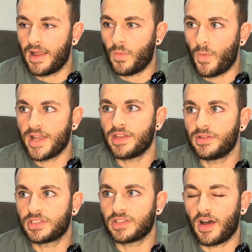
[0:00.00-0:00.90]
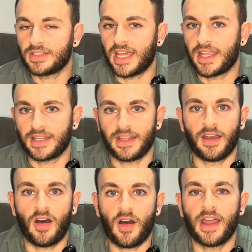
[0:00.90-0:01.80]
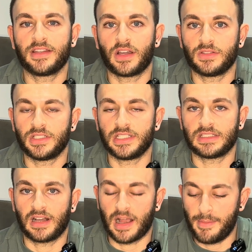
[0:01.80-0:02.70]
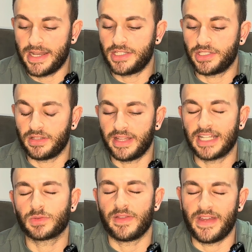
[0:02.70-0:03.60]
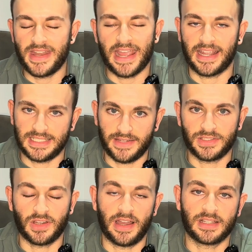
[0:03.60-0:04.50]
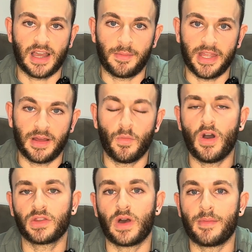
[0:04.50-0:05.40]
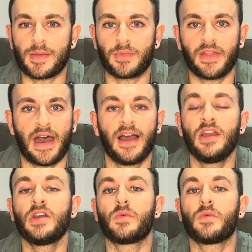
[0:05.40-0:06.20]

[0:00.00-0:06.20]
When you start taking it at higher dosages, like I mentioned, that's when the negative side come in. And what do I mean by that?